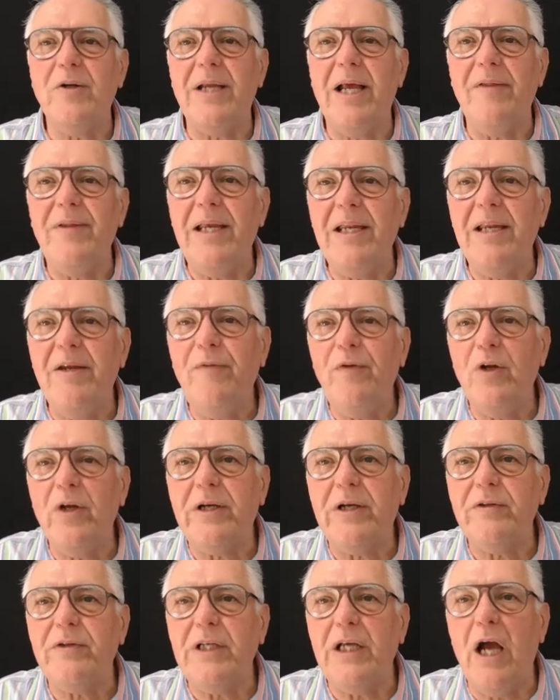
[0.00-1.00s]
And then if you
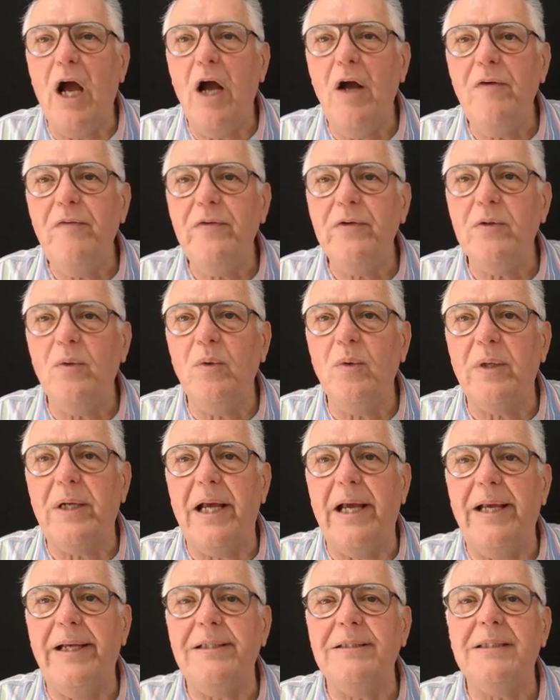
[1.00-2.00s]
look at the overall
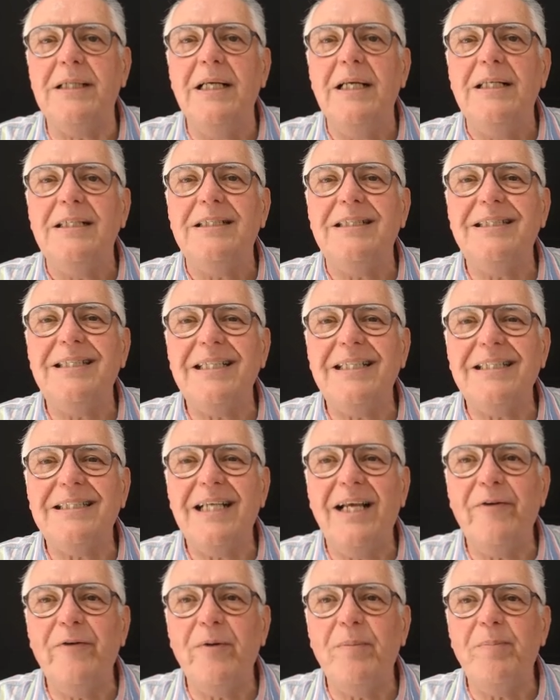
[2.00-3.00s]
gains, six
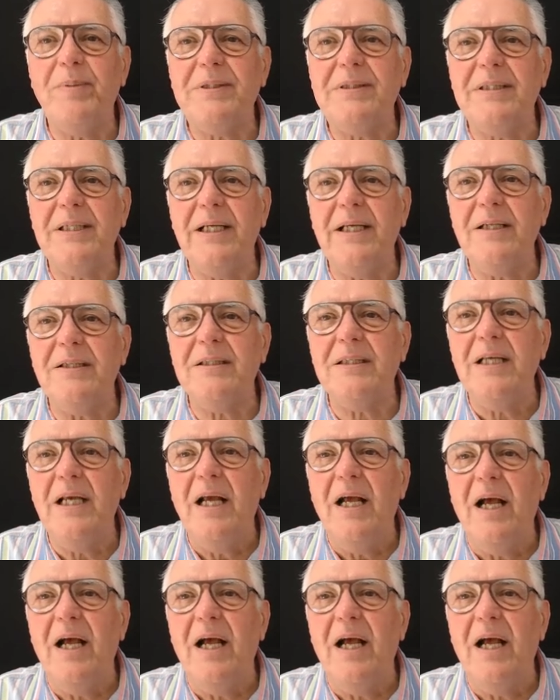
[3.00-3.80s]
hundred percent,